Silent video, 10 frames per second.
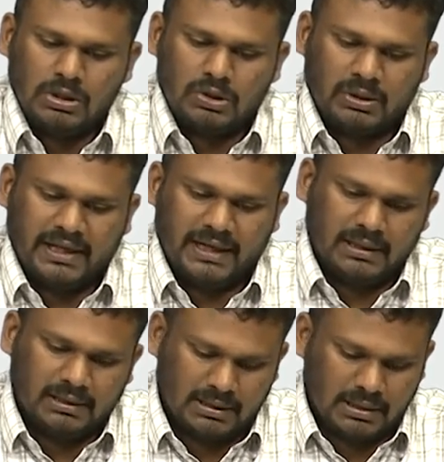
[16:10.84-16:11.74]
So,
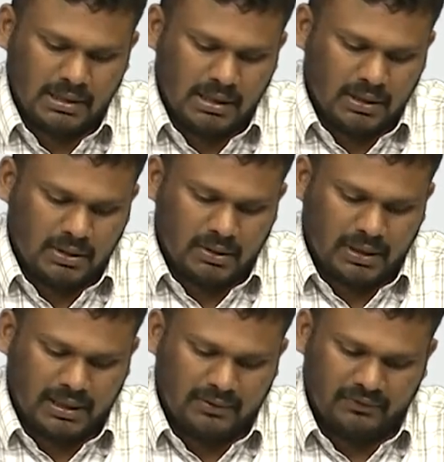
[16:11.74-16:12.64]
then
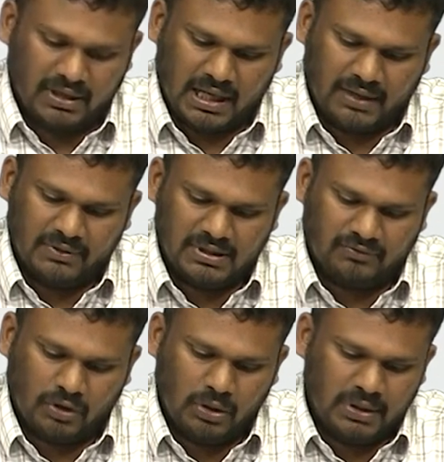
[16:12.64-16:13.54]
okay, we have this
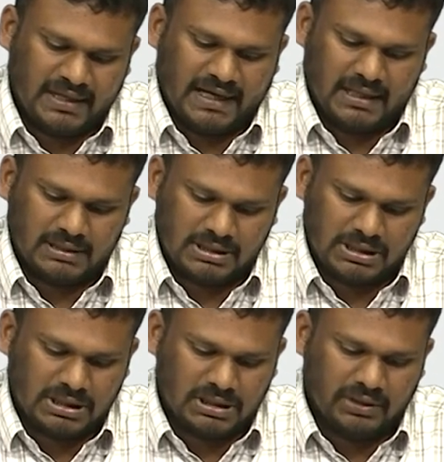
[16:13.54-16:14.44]
following
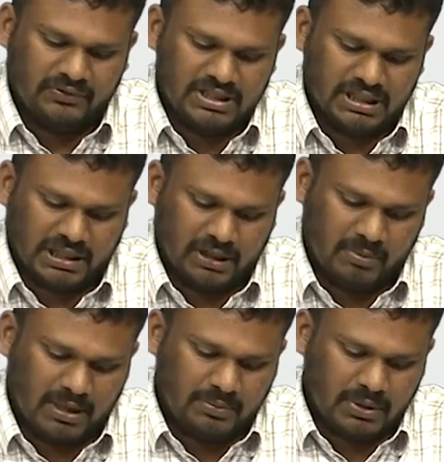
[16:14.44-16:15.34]
characterization of injective
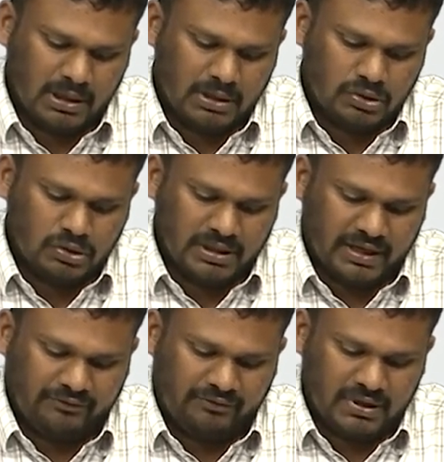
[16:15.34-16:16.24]
map. So,
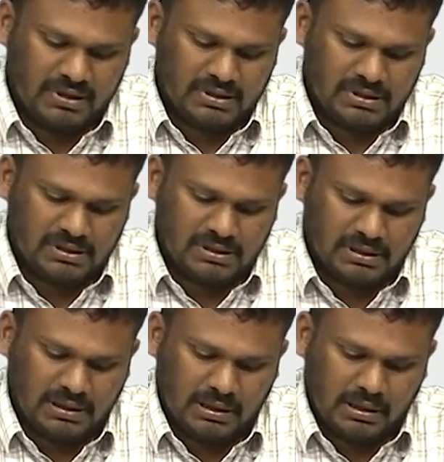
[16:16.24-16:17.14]
f is
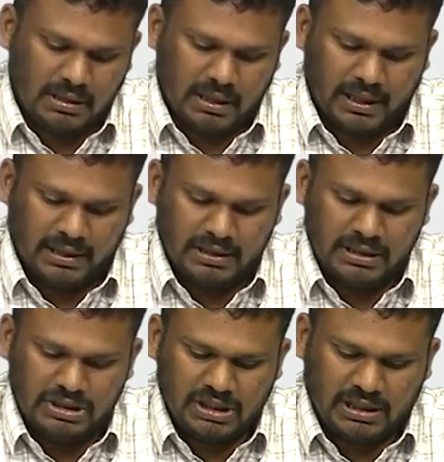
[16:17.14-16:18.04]
an
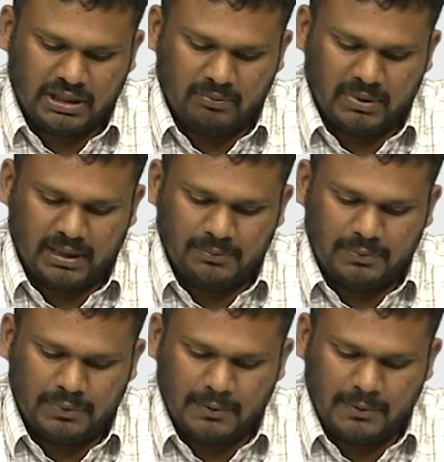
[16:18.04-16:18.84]
injective map.